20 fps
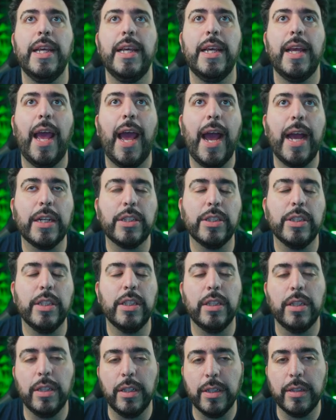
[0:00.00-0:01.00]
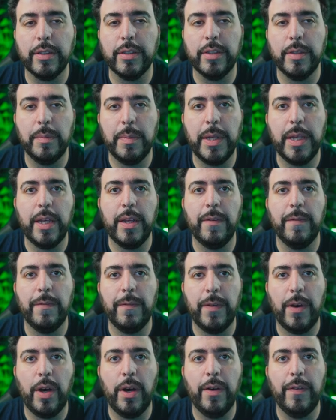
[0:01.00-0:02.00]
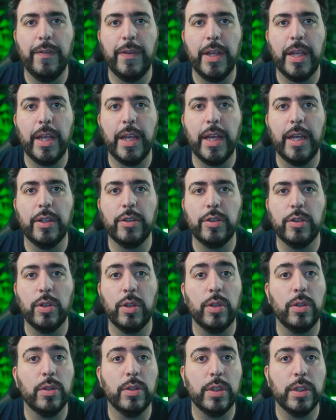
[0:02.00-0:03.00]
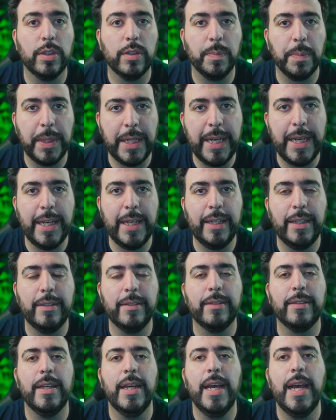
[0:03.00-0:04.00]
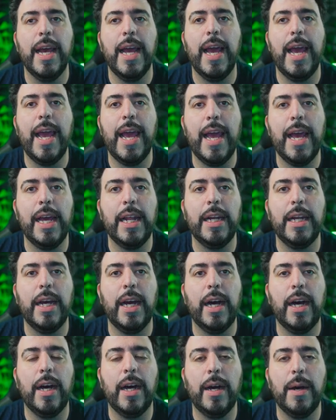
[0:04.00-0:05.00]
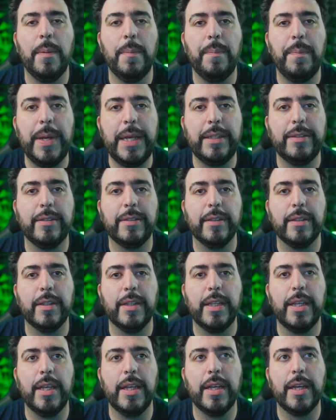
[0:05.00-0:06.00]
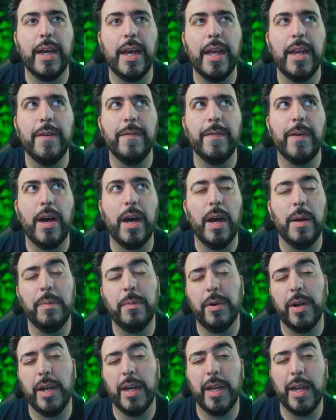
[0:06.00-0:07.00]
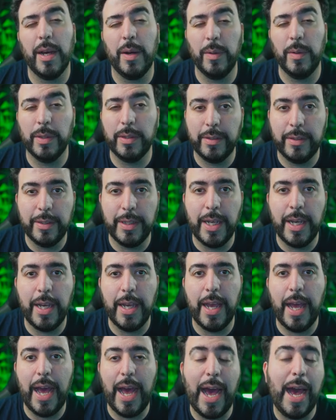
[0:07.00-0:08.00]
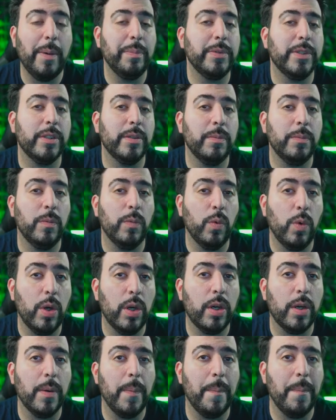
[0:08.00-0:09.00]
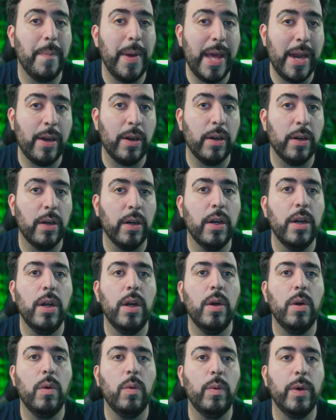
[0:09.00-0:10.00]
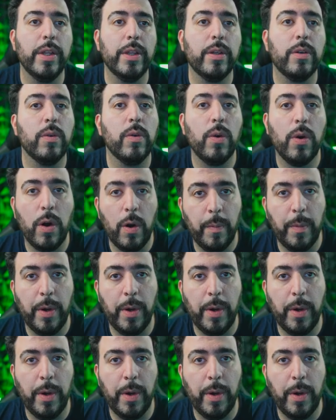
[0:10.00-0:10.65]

actually looks to be involving external displays and uh, basically kind of upgrading, I would say, apps to work better with Chrome